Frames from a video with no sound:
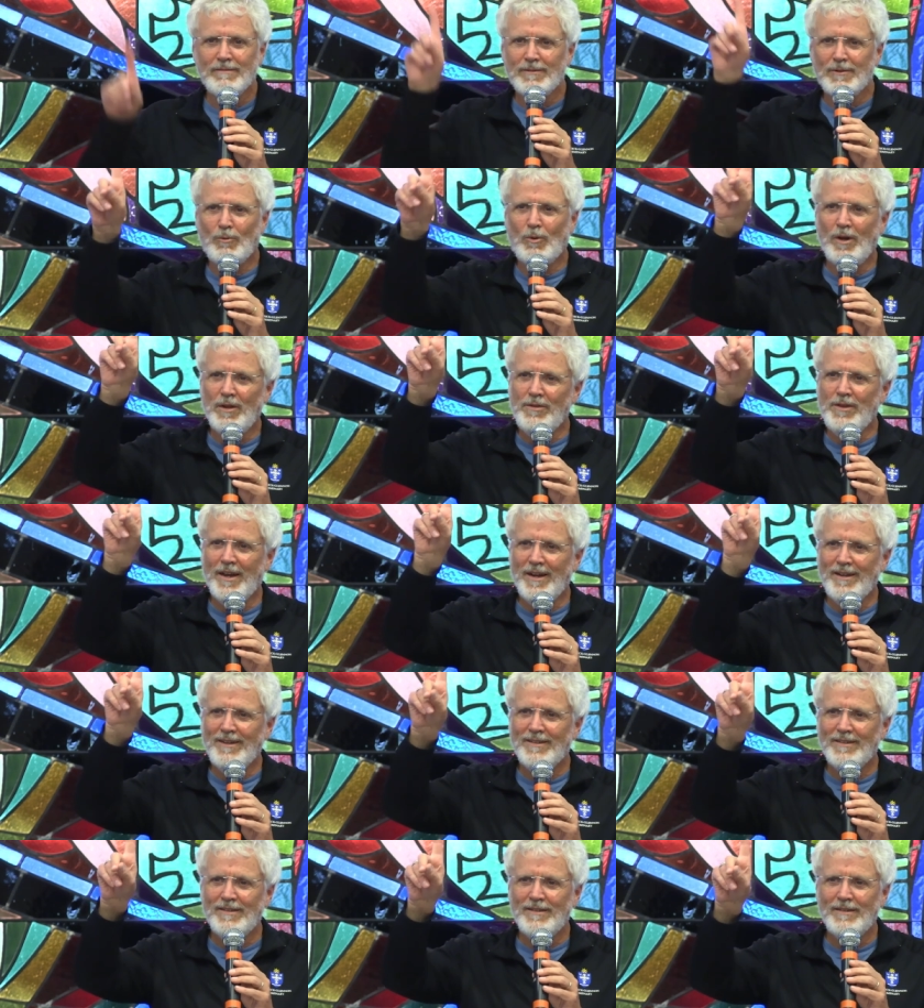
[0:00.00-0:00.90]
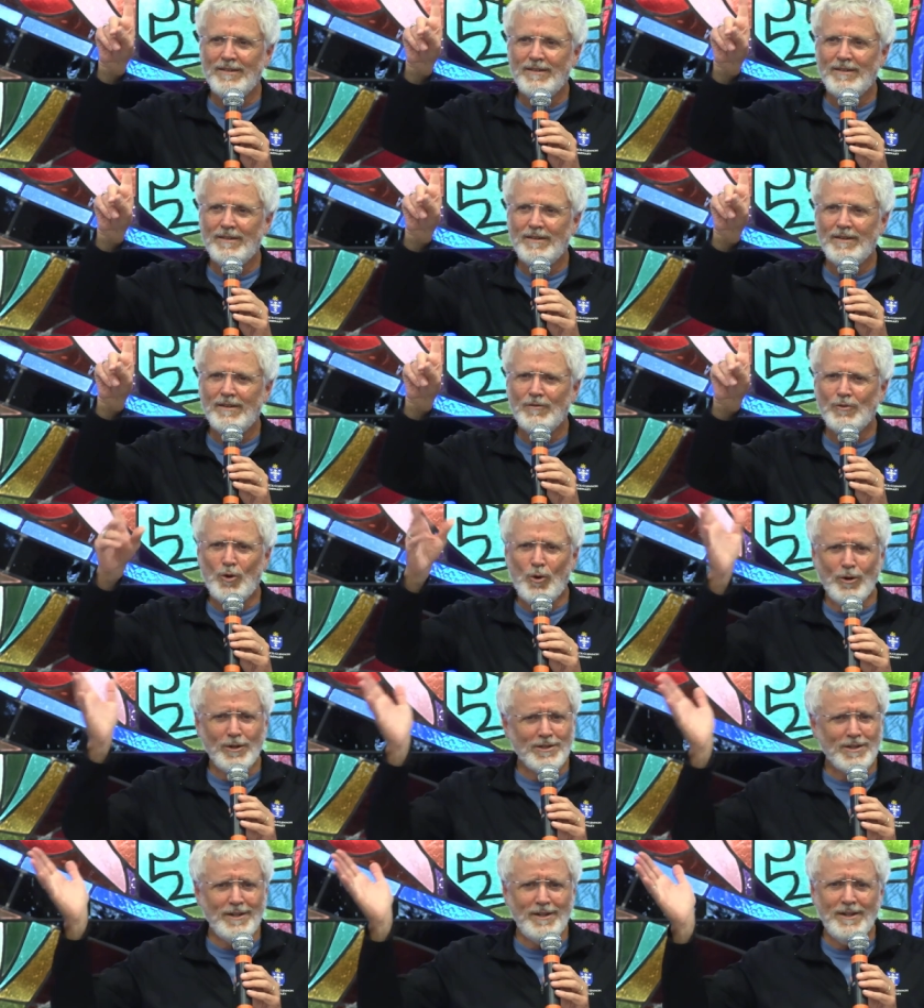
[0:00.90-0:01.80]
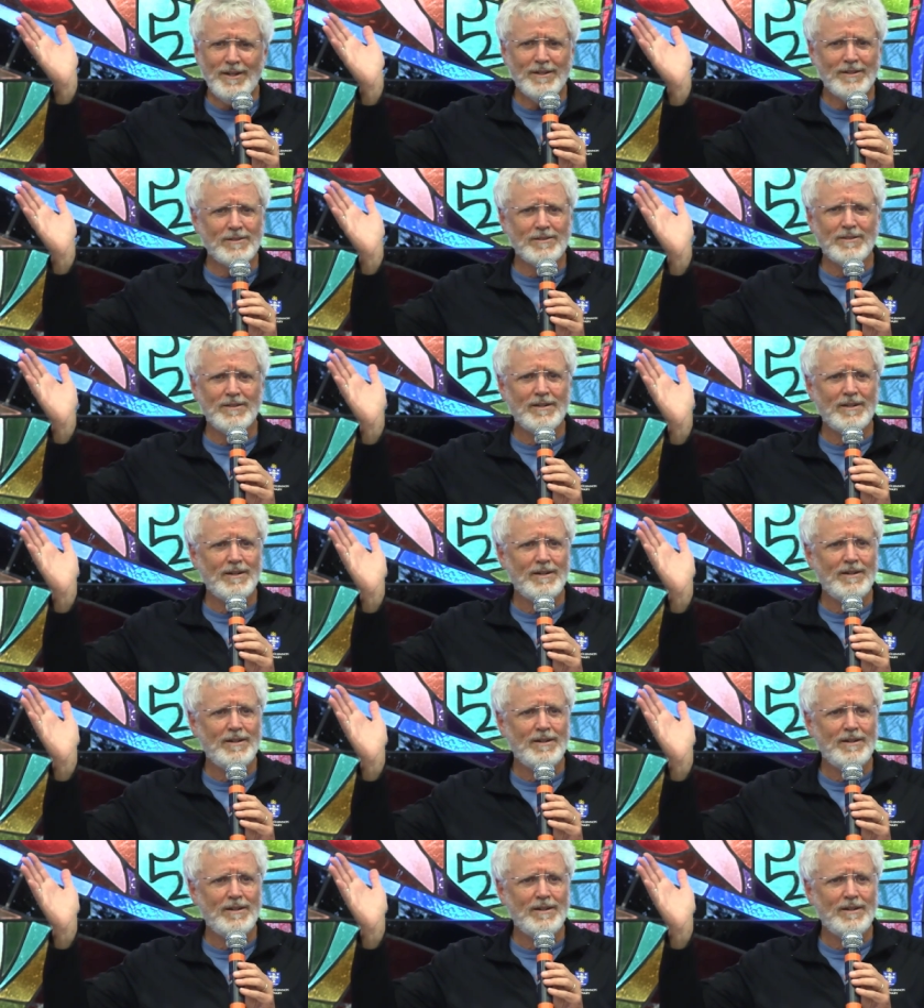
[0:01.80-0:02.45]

The one thing? Of course it is.